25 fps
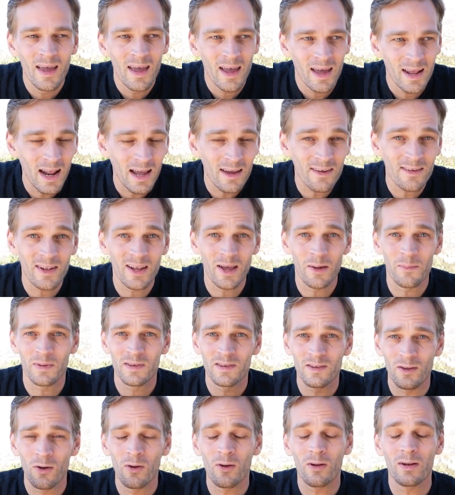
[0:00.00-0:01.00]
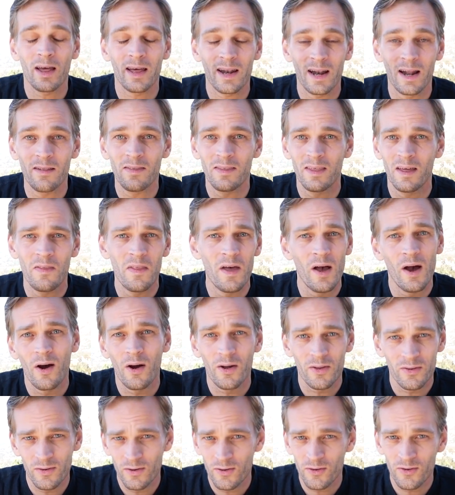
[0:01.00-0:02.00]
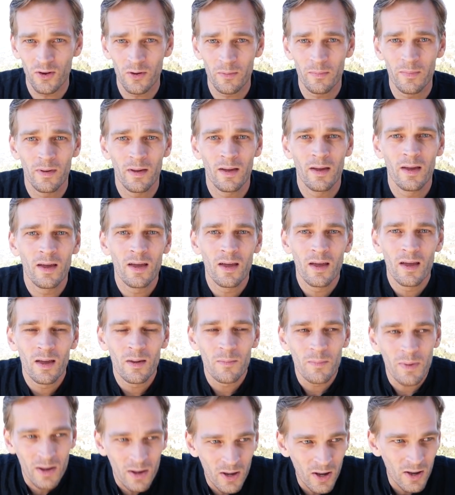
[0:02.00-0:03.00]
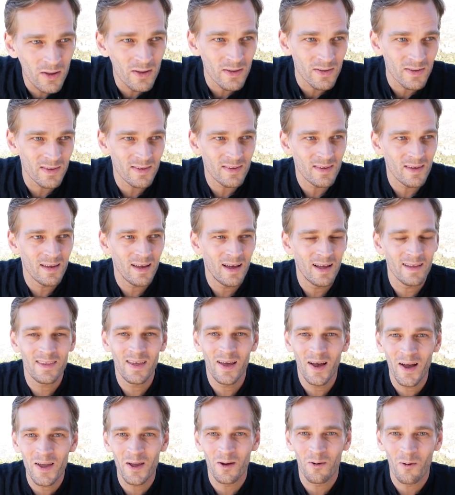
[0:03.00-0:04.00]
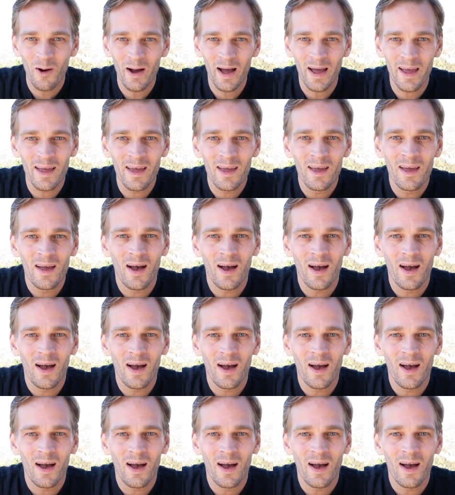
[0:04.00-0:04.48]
And actually, I'm so glad I did that on YouTube, because I tell you why.